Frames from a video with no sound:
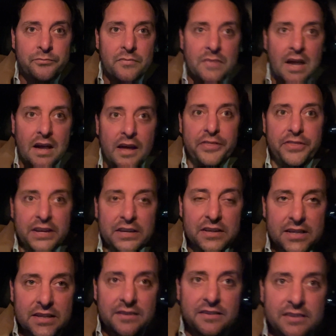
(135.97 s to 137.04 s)
uh, thing to
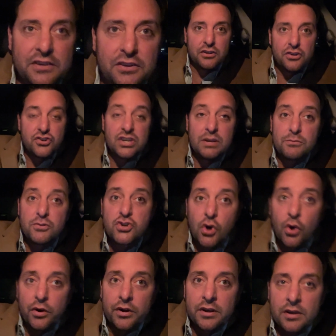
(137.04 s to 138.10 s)
consider. Jim
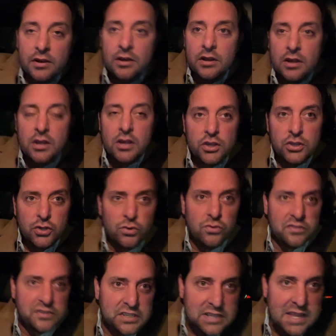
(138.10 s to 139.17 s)
Jordan
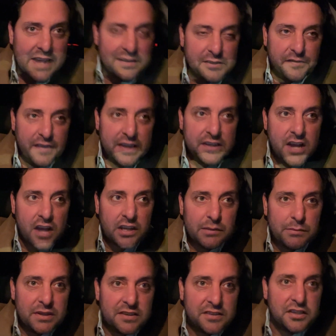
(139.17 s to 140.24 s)
used classified
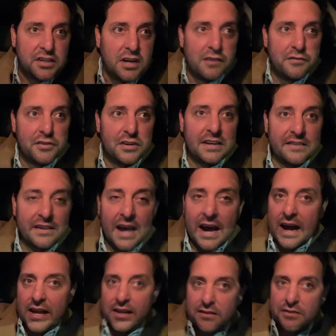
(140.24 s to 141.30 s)
documents to cover his
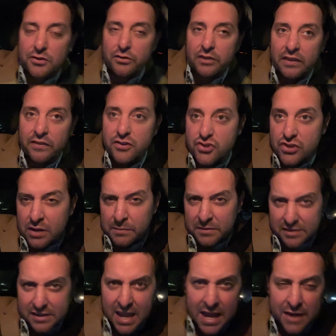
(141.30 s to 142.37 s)
eyes during the Jim
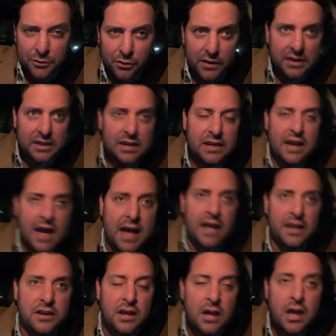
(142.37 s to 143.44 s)
scandal that he
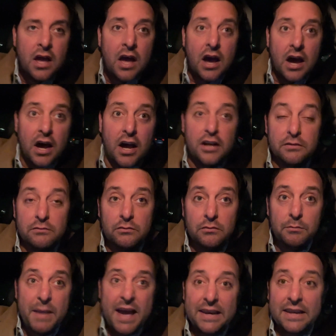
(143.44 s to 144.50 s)
had. Uh,
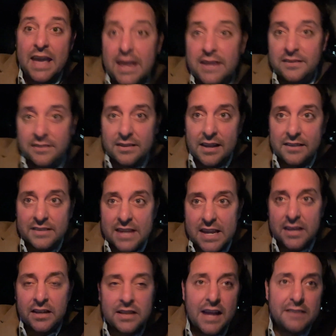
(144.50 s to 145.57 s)
Matt Gaetz has
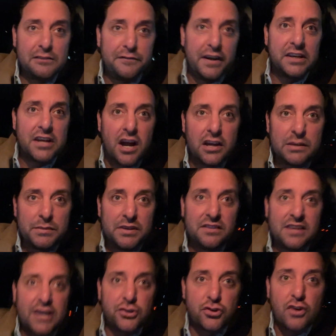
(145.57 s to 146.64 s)
taken classified documents
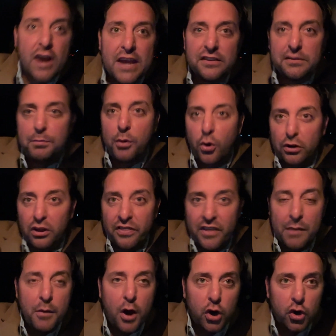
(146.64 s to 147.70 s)
and transported
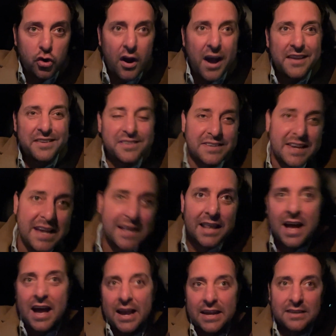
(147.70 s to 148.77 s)
them across state
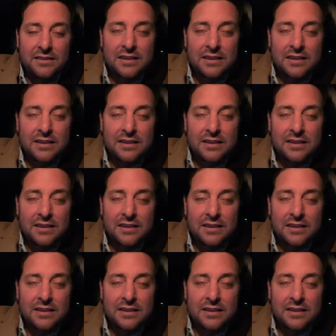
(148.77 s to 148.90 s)
lines.